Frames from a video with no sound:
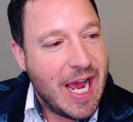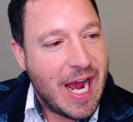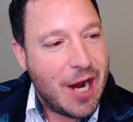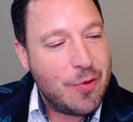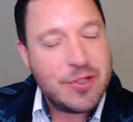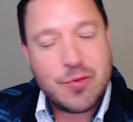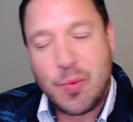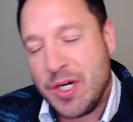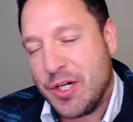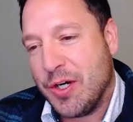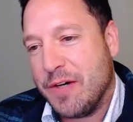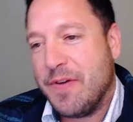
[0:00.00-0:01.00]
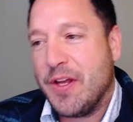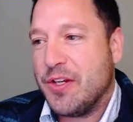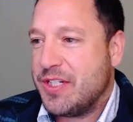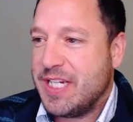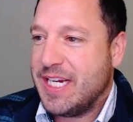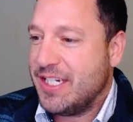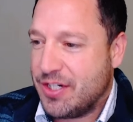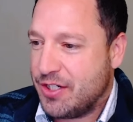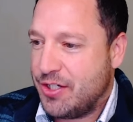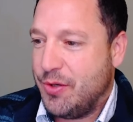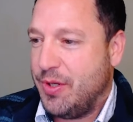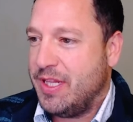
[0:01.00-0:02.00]
I always wonder if other cities are
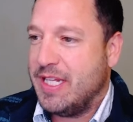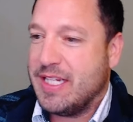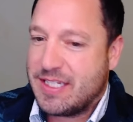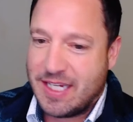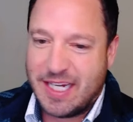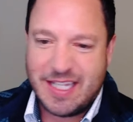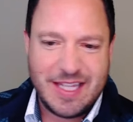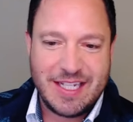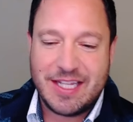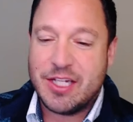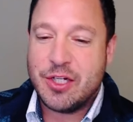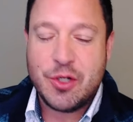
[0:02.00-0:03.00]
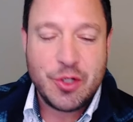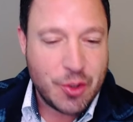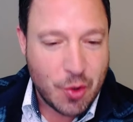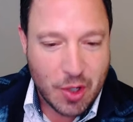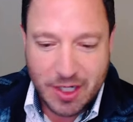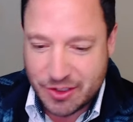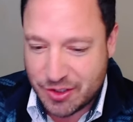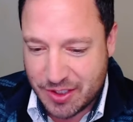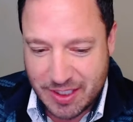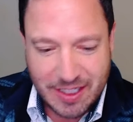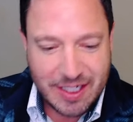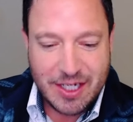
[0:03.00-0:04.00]
doing this, like the New Yorks or
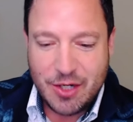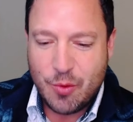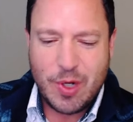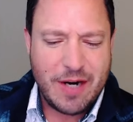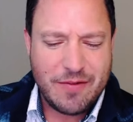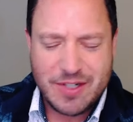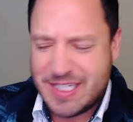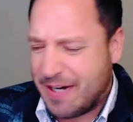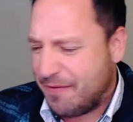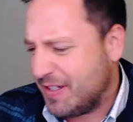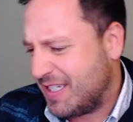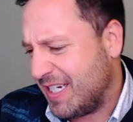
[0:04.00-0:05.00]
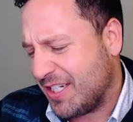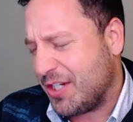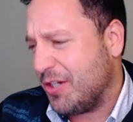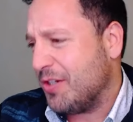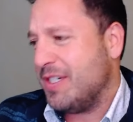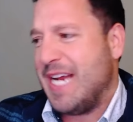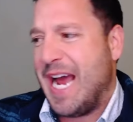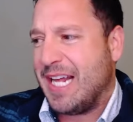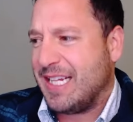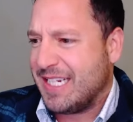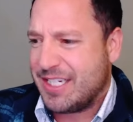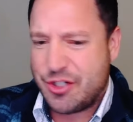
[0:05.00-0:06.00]
the whatever, San Francisco,
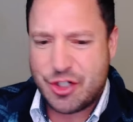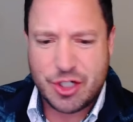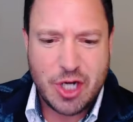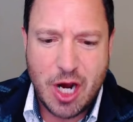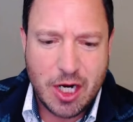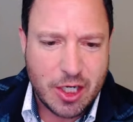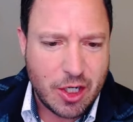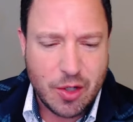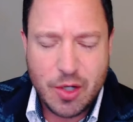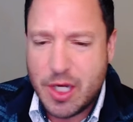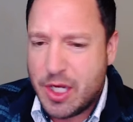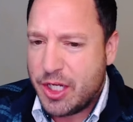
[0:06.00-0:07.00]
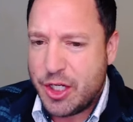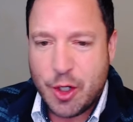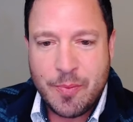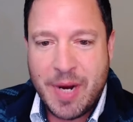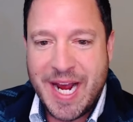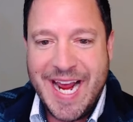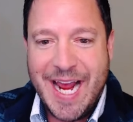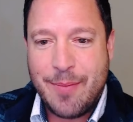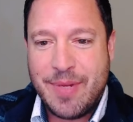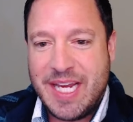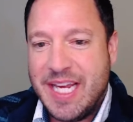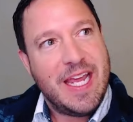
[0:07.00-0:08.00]
Dallas, Chicago,
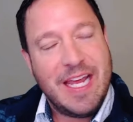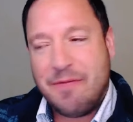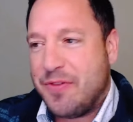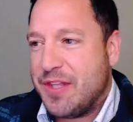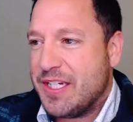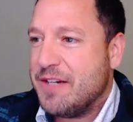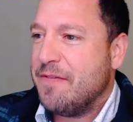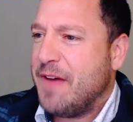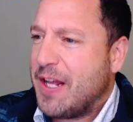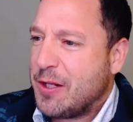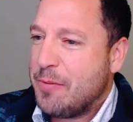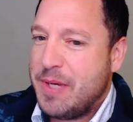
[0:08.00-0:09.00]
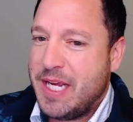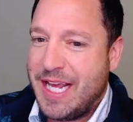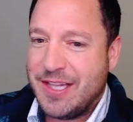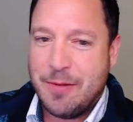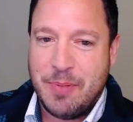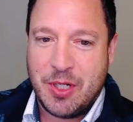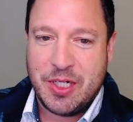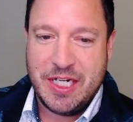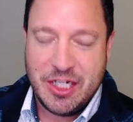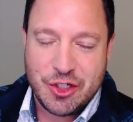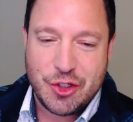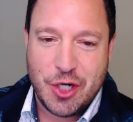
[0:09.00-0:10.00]
Miami. If the development and the building
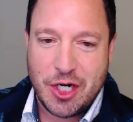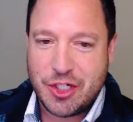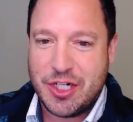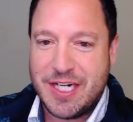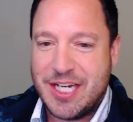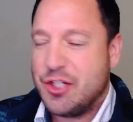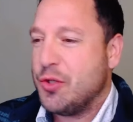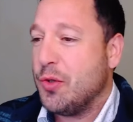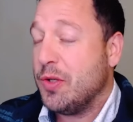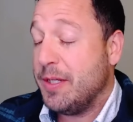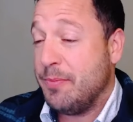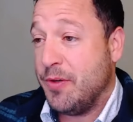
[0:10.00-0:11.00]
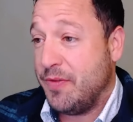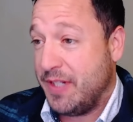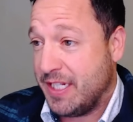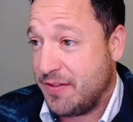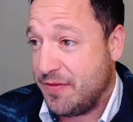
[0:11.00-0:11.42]
construction is truly moving this